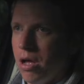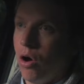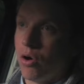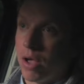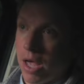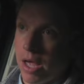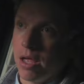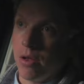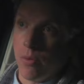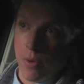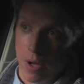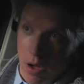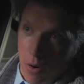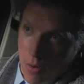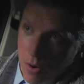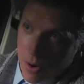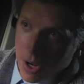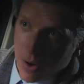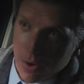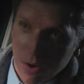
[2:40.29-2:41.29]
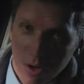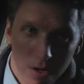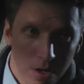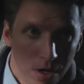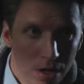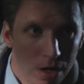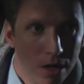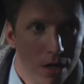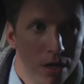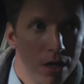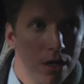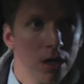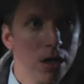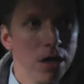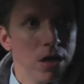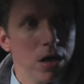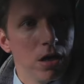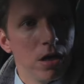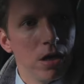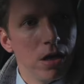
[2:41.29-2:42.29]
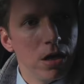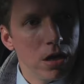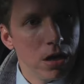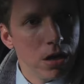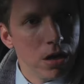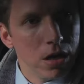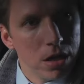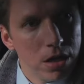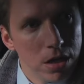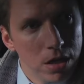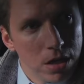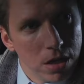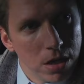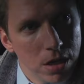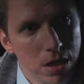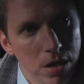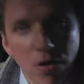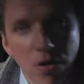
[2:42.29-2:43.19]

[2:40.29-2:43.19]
Okay, here we go. Yeah, here we go is right. If you think that I'm going to